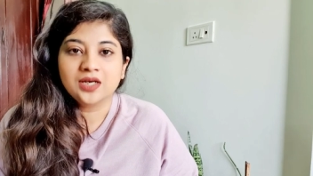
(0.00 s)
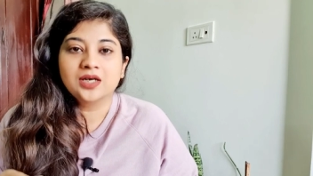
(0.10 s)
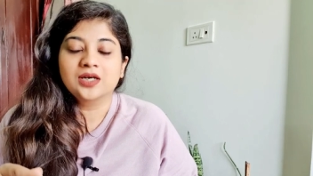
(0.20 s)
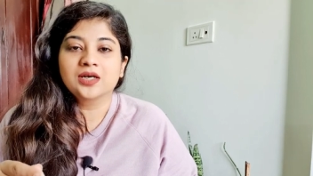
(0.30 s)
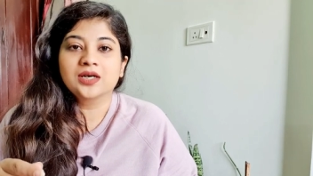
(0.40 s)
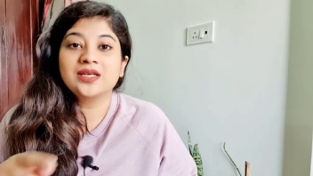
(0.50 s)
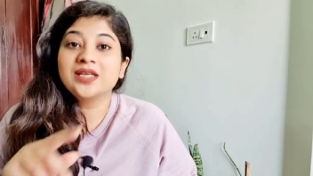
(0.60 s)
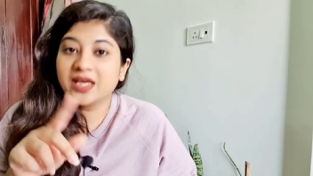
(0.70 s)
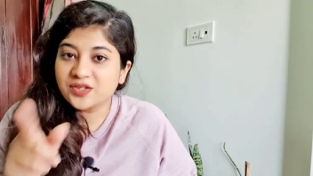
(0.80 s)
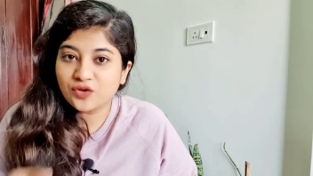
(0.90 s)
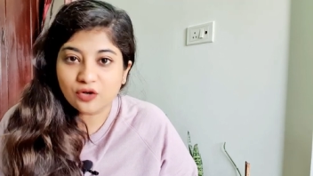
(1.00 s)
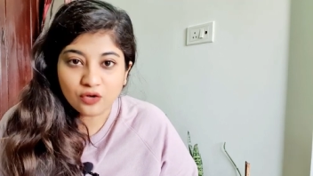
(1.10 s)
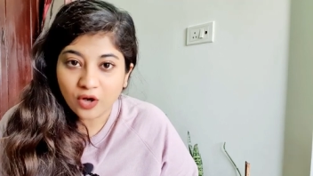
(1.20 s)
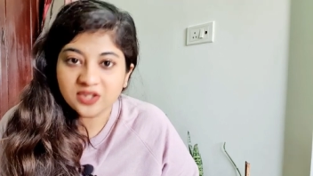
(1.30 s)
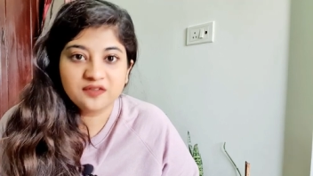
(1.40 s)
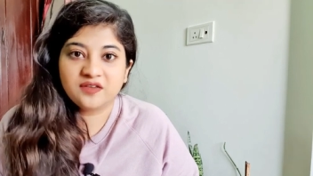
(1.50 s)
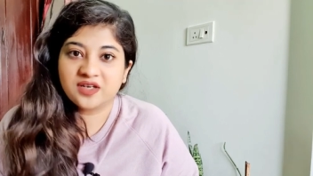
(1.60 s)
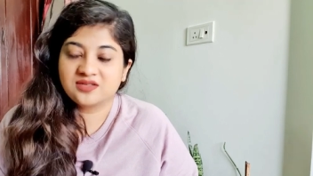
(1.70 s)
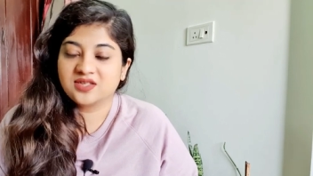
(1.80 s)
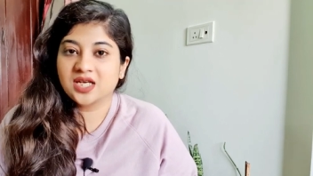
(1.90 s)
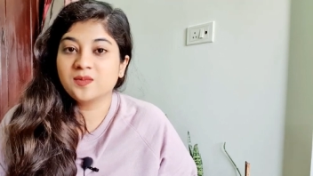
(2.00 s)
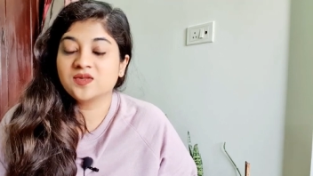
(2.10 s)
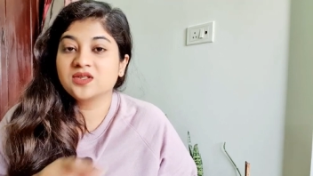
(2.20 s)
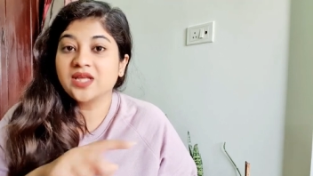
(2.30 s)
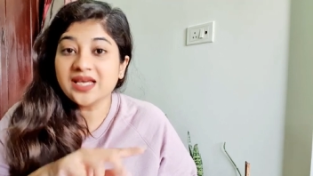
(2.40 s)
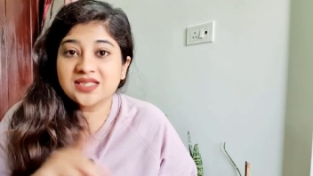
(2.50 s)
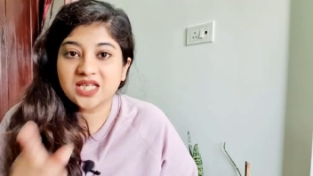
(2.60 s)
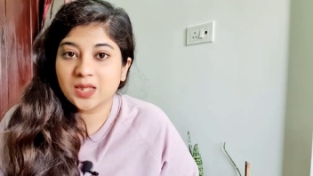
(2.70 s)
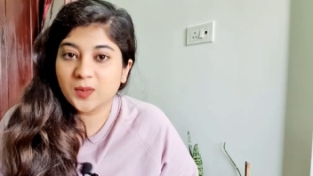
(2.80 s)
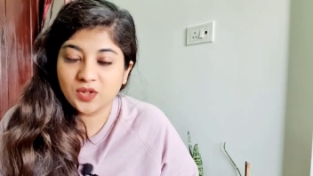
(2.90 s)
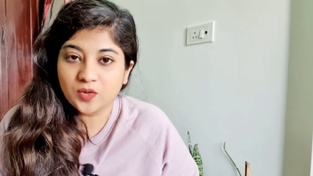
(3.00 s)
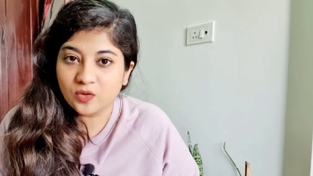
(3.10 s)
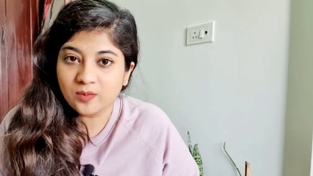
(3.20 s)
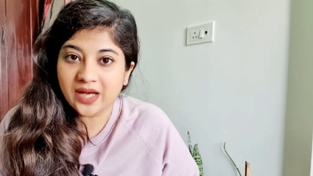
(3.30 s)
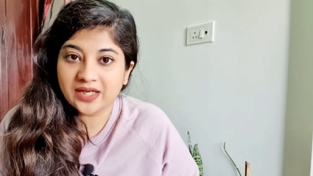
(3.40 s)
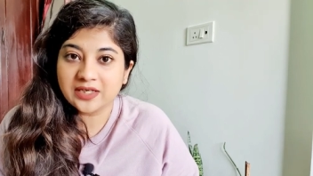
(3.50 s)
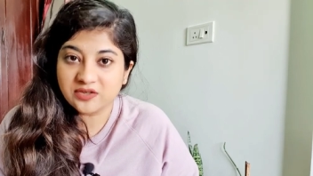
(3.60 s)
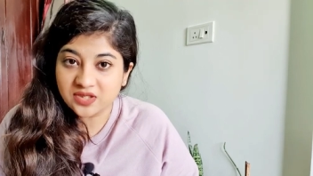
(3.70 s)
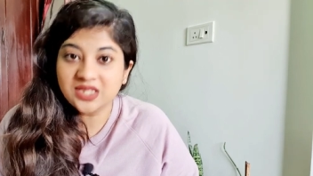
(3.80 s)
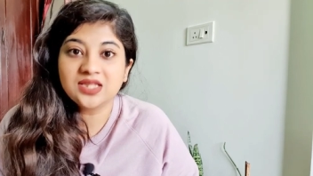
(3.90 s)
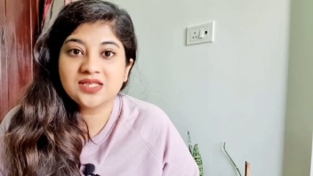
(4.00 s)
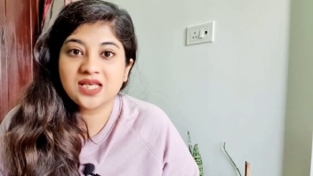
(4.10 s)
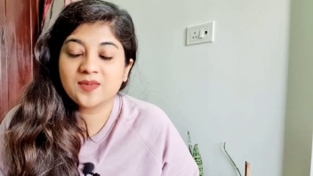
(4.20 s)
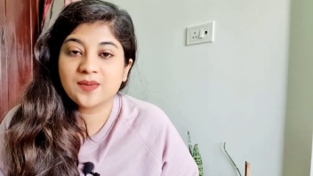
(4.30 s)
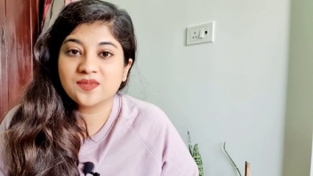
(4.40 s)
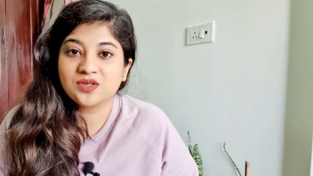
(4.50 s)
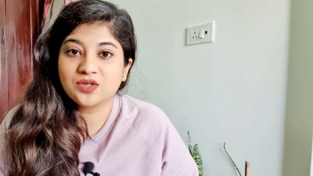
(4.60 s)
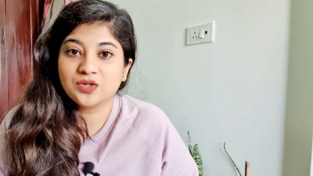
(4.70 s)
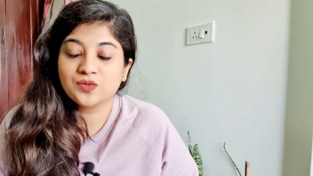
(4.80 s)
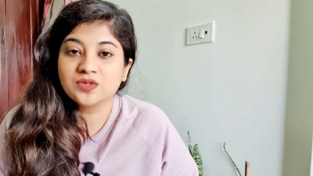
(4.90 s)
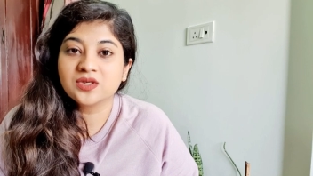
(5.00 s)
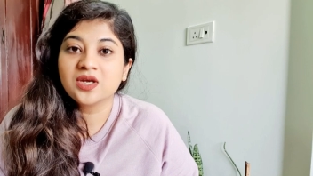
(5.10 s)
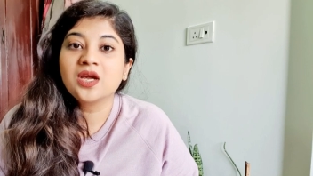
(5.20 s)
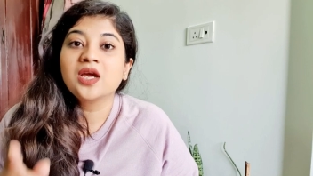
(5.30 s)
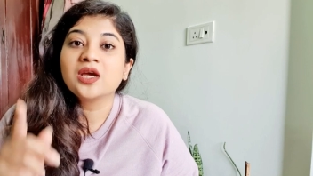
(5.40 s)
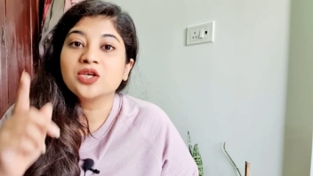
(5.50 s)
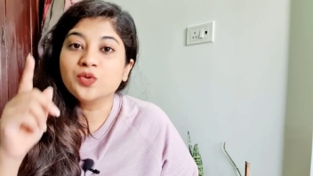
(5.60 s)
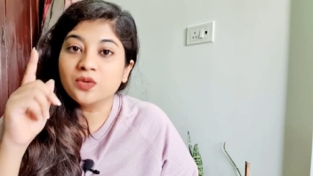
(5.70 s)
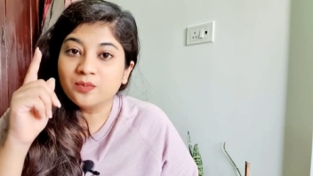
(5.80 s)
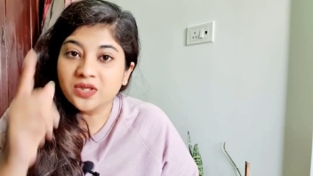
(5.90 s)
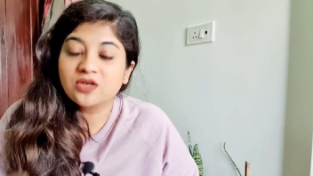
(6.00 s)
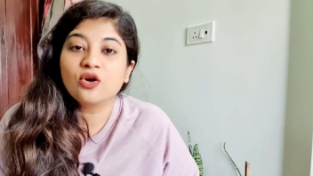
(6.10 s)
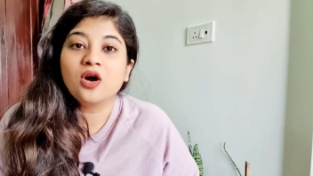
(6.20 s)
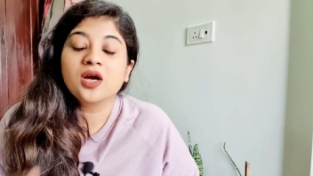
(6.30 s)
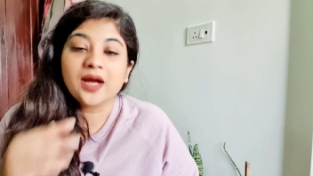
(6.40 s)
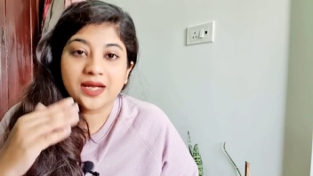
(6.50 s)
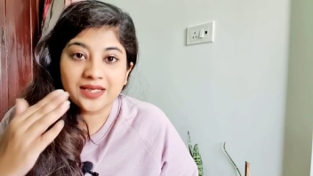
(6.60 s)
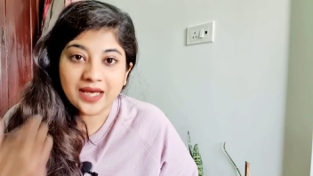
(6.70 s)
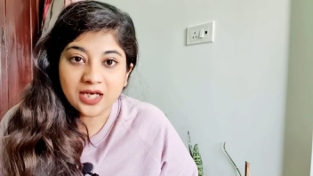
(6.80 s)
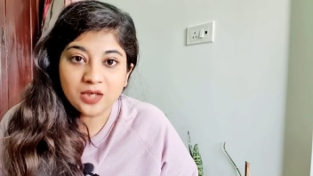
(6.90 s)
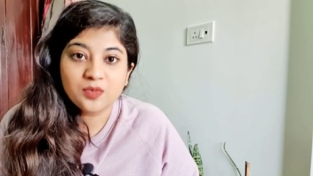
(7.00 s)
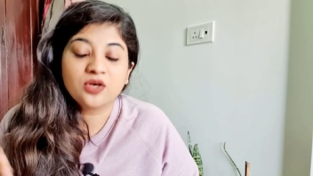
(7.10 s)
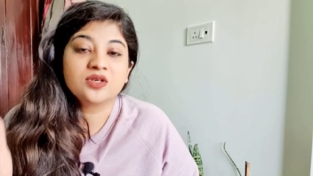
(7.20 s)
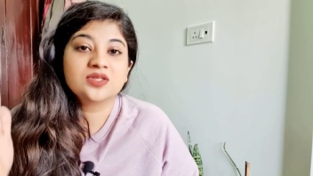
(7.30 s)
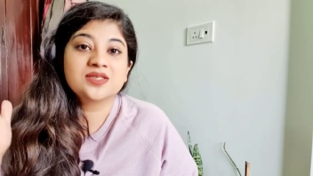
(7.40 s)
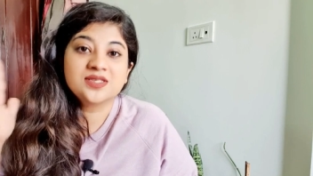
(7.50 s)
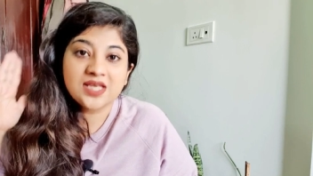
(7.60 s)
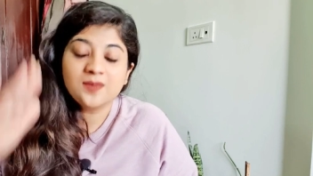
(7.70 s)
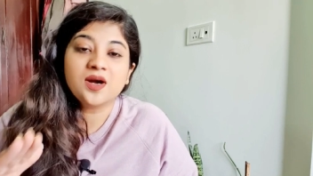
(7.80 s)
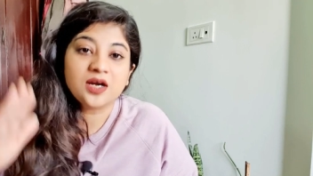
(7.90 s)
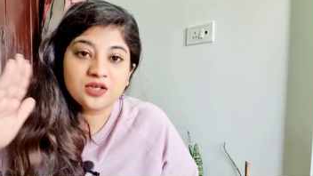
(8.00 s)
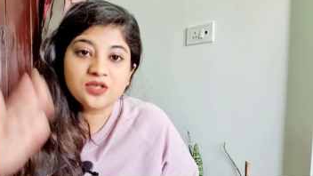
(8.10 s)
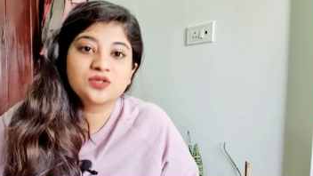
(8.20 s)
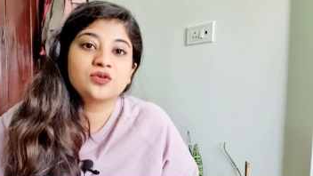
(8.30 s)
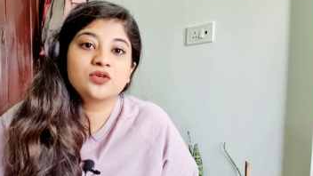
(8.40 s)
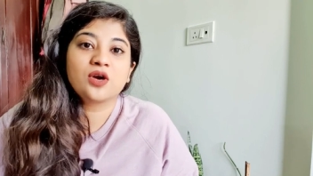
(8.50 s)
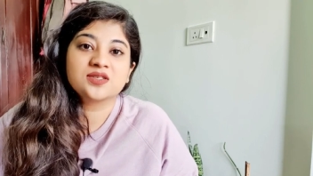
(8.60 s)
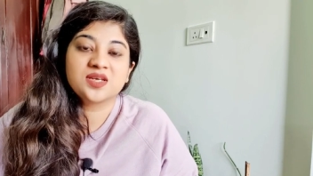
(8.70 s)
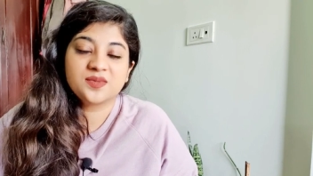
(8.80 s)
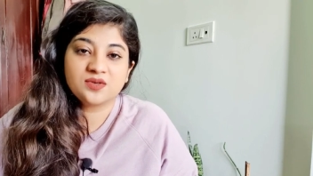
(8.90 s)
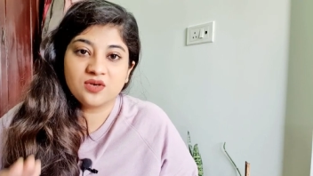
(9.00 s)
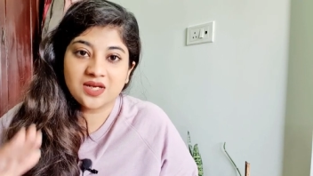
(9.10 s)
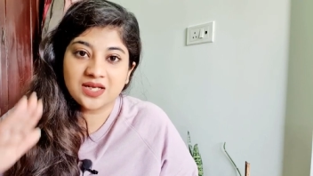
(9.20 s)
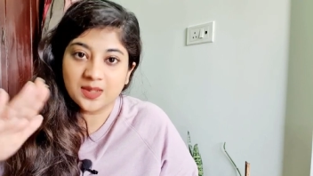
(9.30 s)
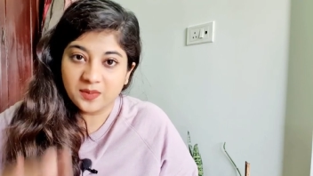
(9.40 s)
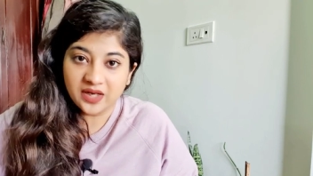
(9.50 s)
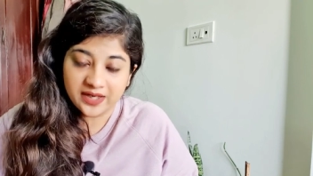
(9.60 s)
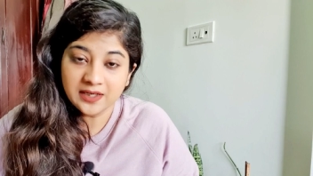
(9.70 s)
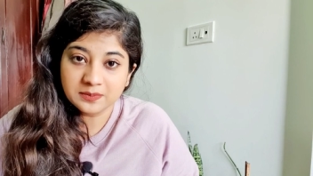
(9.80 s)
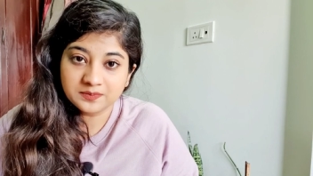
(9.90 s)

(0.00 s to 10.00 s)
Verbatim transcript: uh, in case you're wrong the first time the next time when you go back and read the same mcqs you will be wrong again because the same understood concept is going to get applied